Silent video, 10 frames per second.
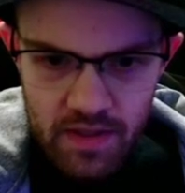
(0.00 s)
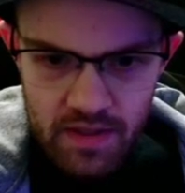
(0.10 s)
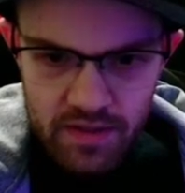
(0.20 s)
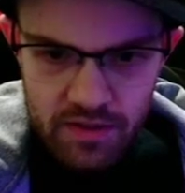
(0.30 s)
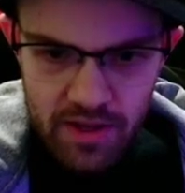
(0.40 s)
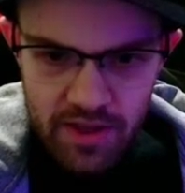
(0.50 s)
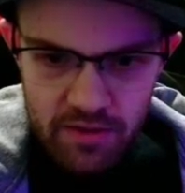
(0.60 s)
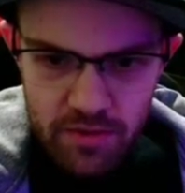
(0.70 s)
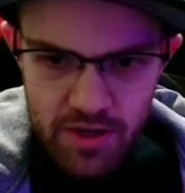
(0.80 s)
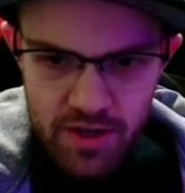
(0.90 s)
So I
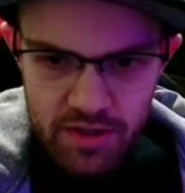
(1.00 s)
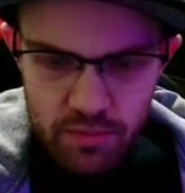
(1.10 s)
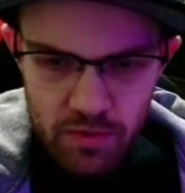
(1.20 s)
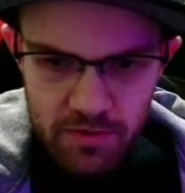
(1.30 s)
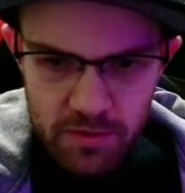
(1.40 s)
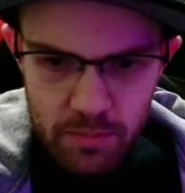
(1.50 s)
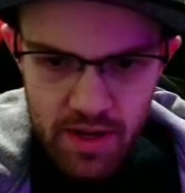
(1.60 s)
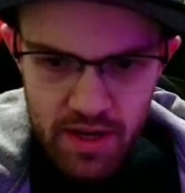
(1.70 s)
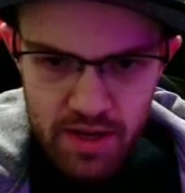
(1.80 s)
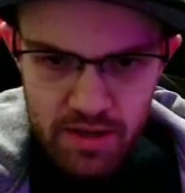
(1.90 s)
think we just
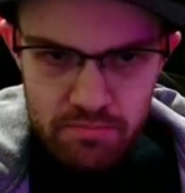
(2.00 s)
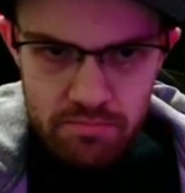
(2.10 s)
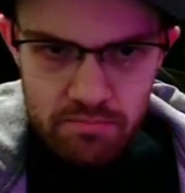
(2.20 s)
Wolfsbane.